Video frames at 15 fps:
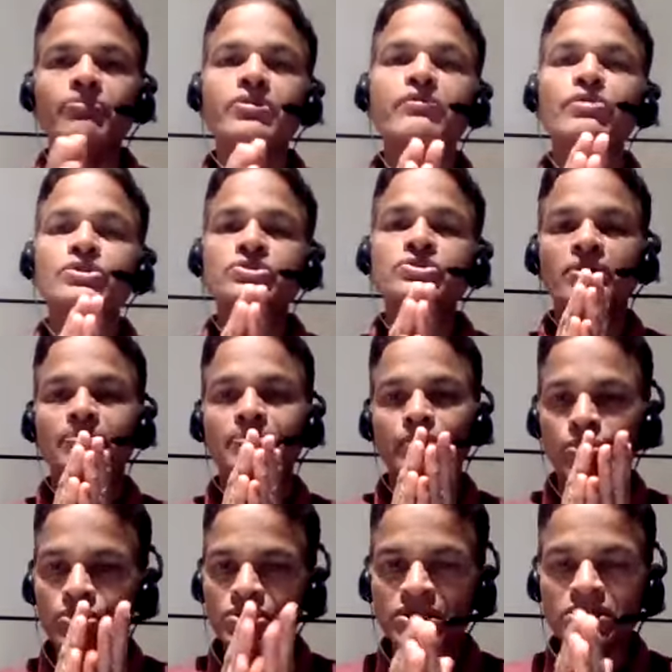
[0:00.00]
We have also
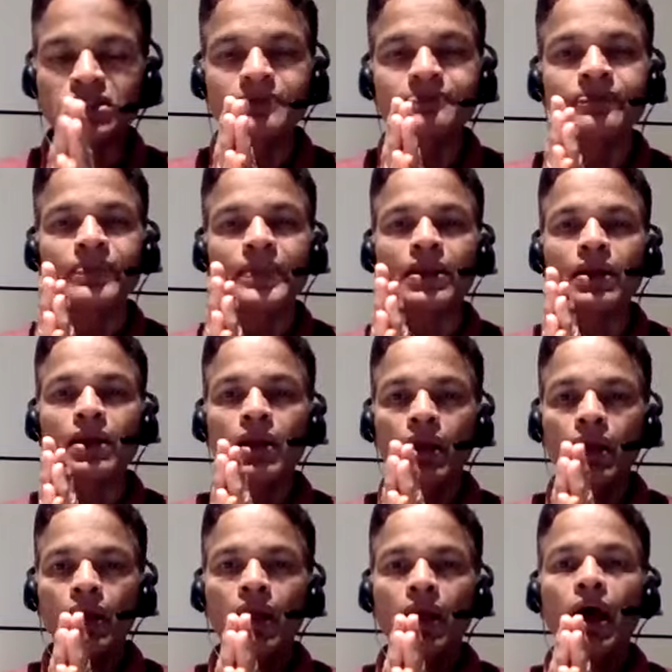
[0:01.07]
uploaded
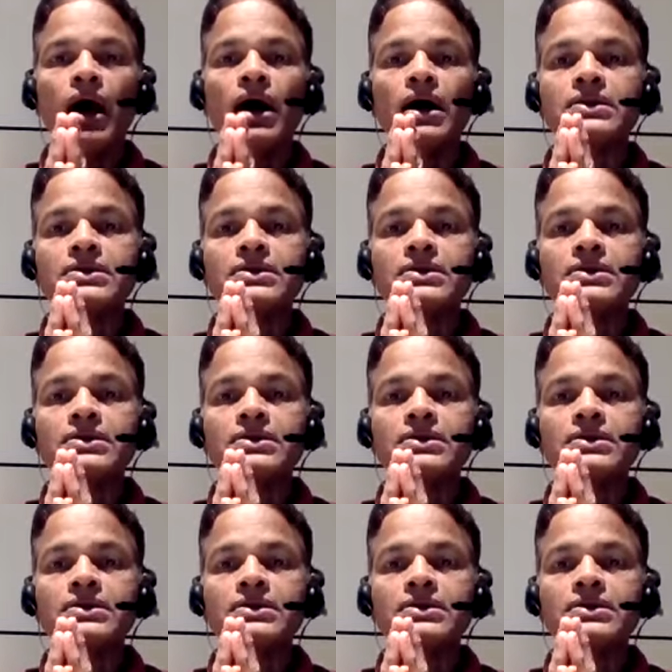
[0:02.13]
a